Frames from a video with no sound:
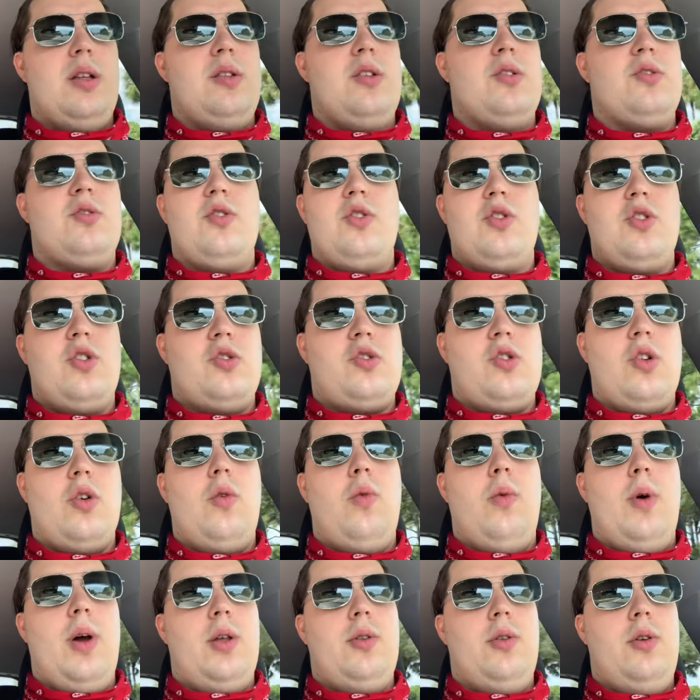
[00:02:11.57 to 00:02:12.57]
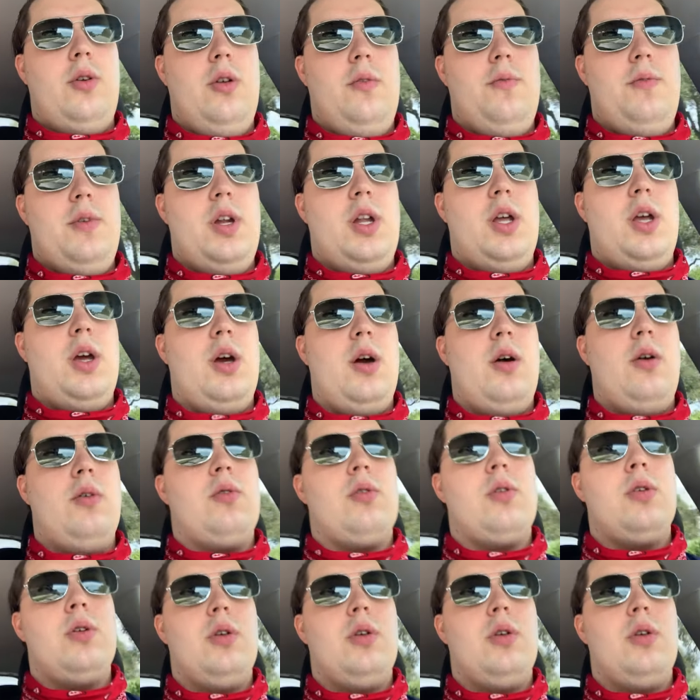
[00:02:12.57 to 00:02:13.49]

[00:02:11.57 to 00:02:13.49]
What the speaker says: This is just a quick little video.